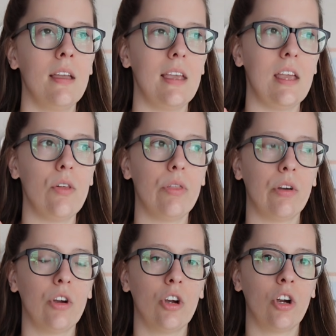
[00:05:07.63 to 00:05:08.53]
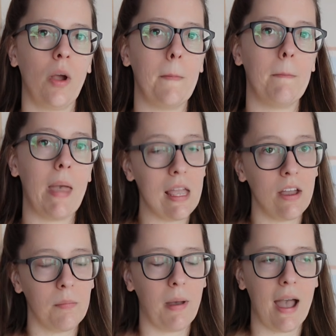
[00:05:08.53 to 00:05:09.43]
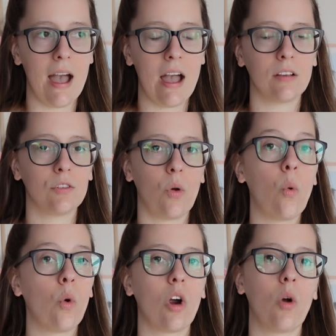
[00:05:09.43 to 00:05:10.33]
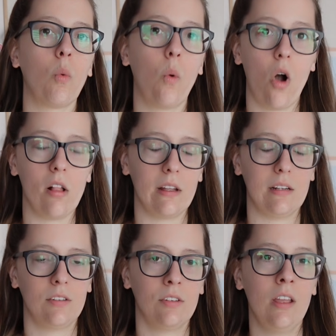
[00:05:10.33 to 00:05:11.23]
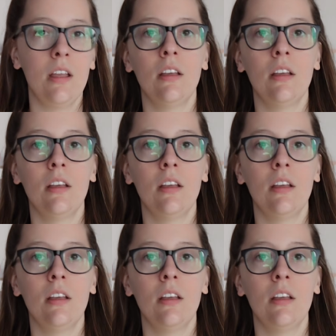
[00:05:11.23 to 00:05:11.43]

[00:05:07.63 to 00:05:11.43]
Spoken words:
either makeup bags or wallets.